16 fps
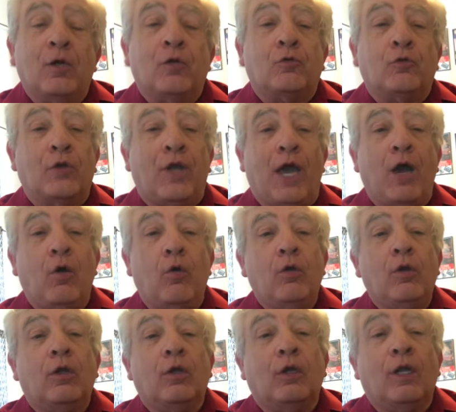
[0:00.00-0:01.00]
So
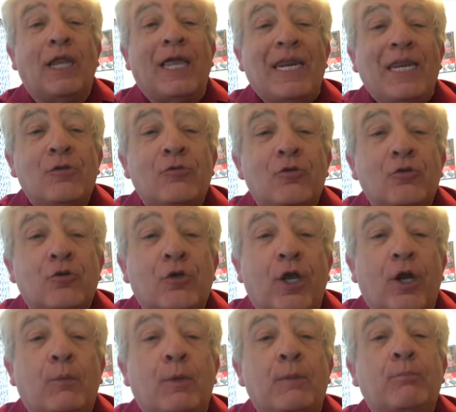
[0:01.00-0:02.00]
now, ladies and
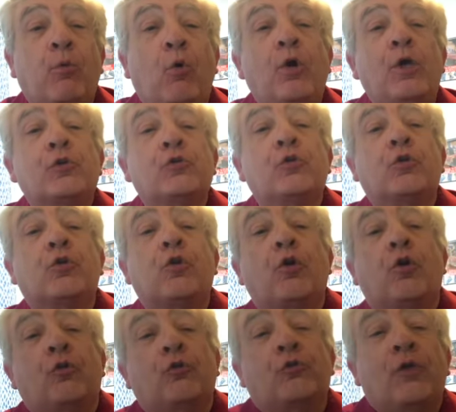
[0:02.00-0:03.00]
gentlemen, boys and
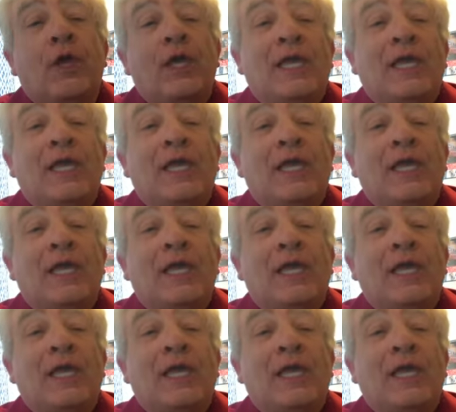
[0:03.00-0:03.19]
girls,